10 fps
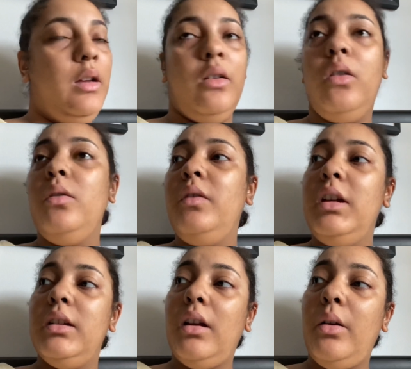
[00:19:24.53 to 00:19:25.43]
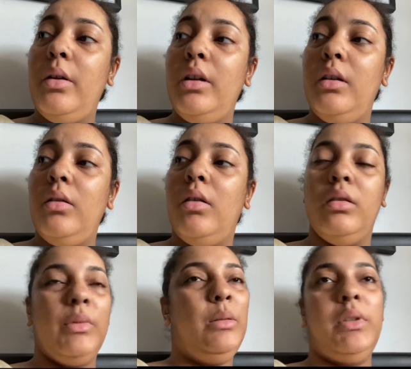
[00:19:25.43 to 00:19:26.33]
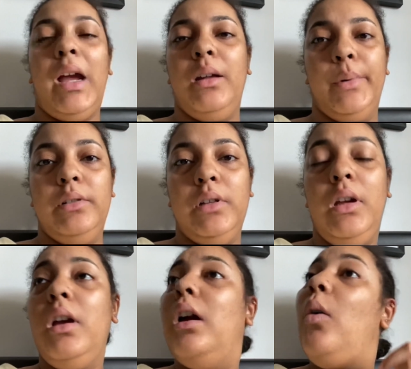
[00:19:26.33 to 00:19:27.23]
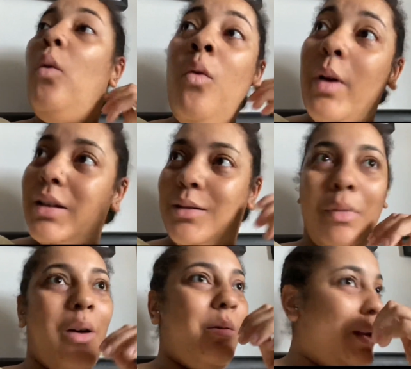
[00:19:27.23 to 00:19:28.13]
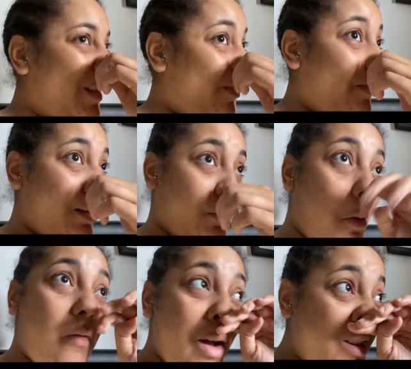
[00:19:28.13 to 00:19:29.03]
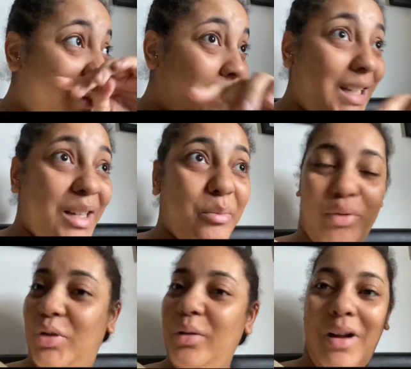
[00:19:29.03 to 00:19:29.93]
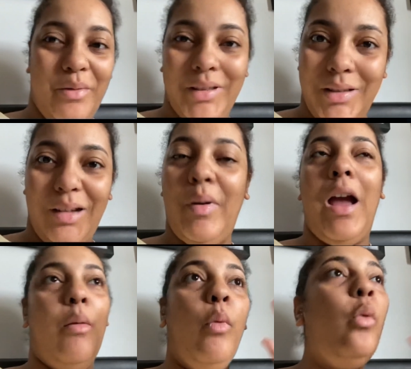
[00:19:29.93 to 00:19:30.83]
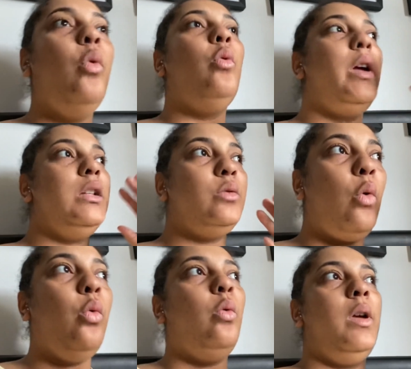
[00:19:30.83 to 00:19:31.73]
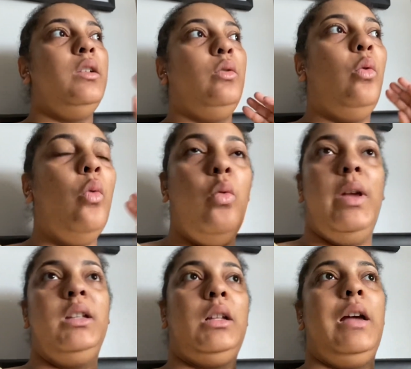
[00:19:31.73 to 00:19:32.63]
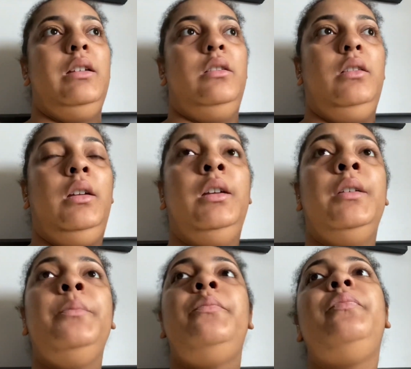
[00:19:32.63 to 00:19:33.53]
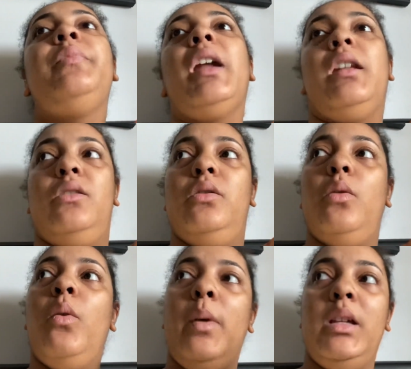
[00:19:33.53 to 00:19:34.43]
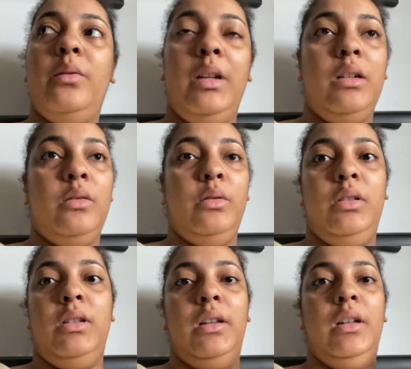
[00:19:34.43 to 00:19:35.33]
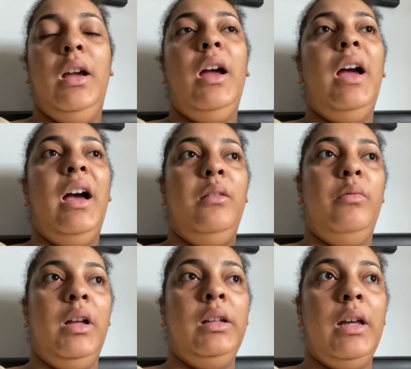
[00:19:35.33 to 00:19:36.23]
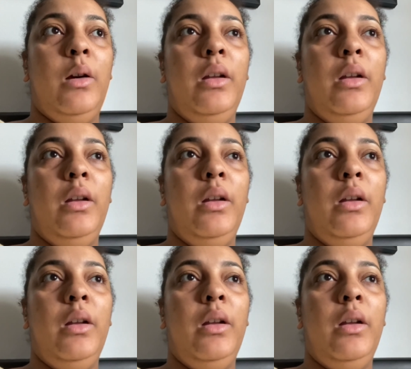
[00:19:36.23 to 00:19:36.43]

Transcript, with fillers: Oh, Reese, how are you? Oh, I'm tired, man. Always, no matter, like, if I've had 12 hours sleep, 2 hours sleep, I am always, always, always tired. And I just always feel exhausted and run down.